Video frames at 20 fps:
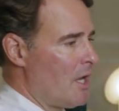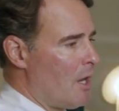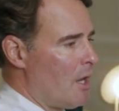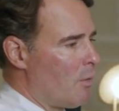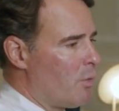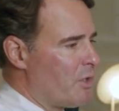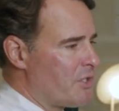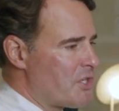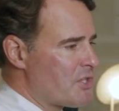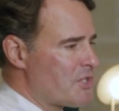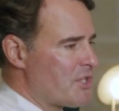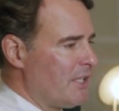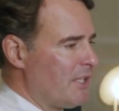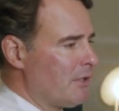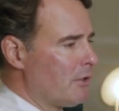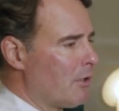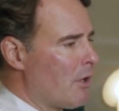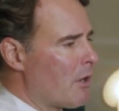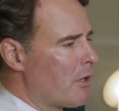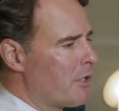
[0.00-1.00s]
right, which is the
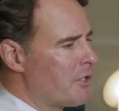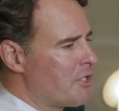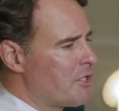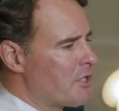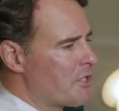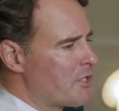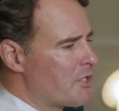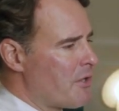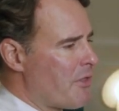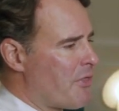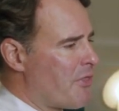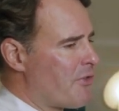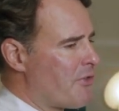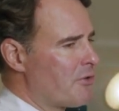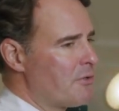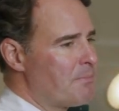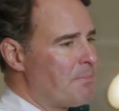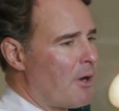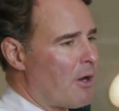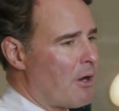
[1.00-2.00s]
largest
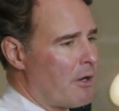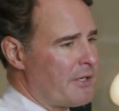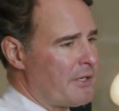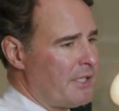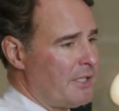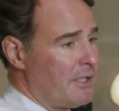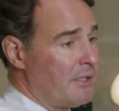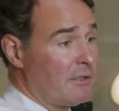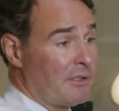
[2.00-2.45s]
third-party